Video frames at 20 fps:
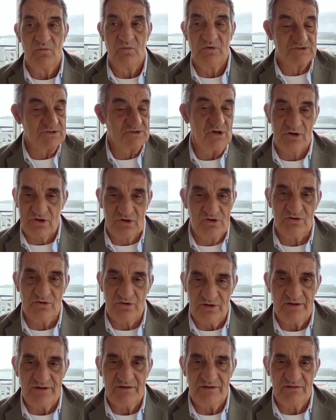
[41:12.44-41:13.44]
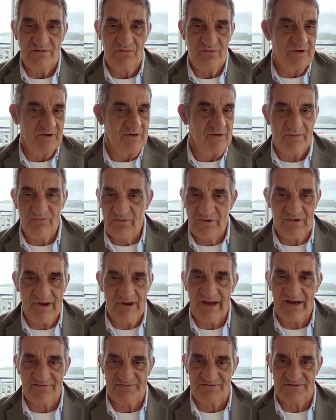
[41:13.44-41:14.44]
was not good, we're
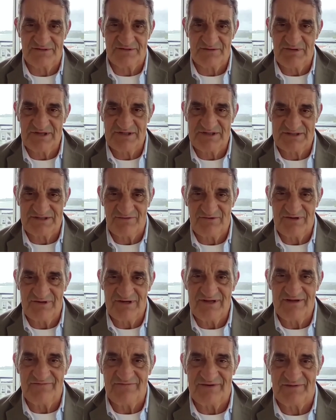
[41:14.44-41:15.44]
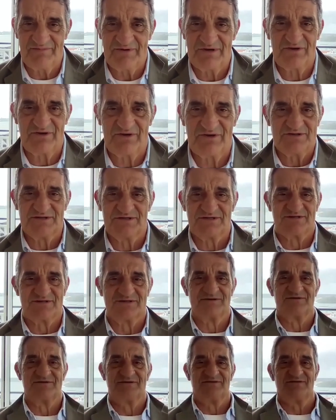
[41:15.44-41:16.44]
out of Tbilisi, we're leaving,
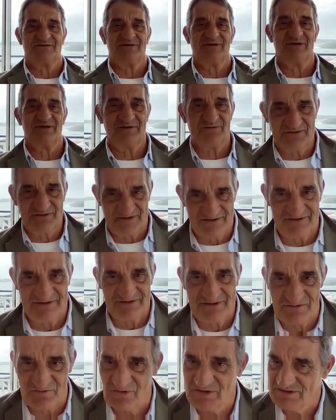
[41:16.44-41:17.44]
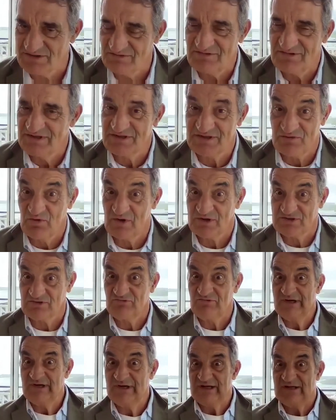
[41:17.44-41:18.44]
because this wasn't
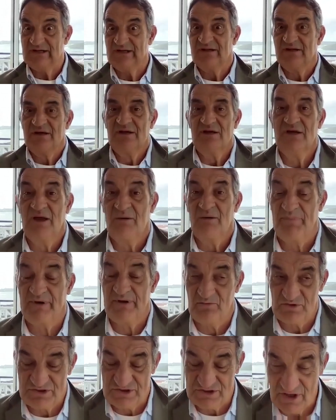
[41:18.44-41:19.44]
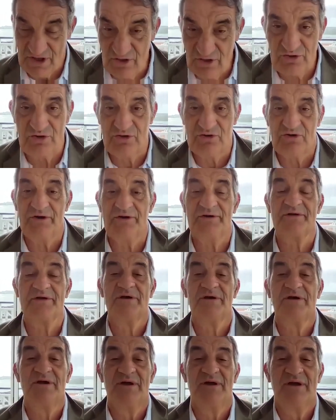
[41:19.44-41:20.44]
real. But it was so good
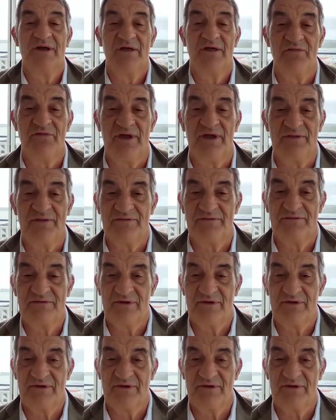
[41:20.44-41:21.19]
that